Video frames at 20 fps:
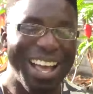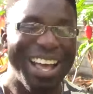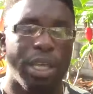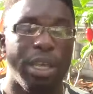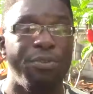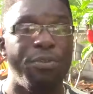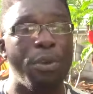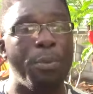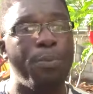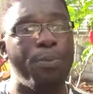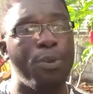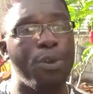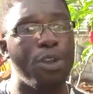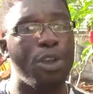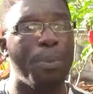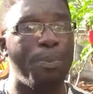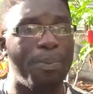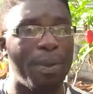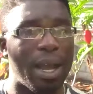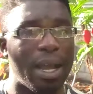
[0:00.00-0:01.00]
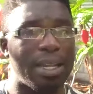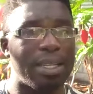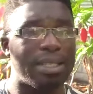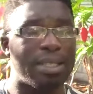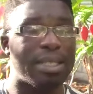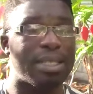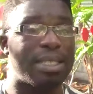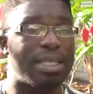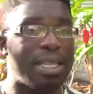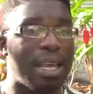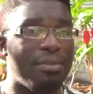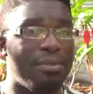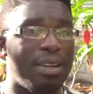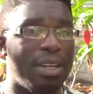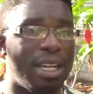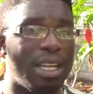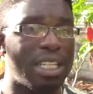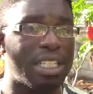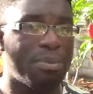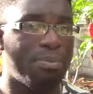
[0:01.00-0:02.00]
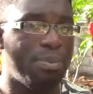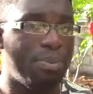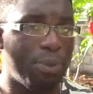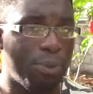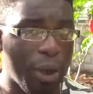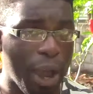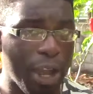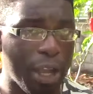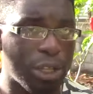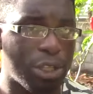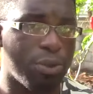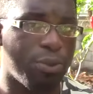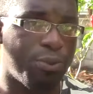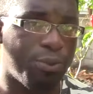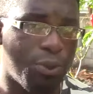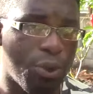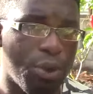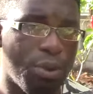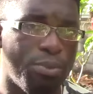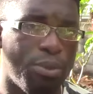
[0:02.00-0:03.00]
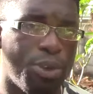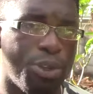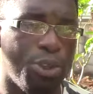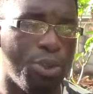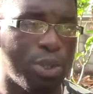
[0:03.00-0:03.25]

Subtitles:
If you prune your plants 7 days prior to full moon,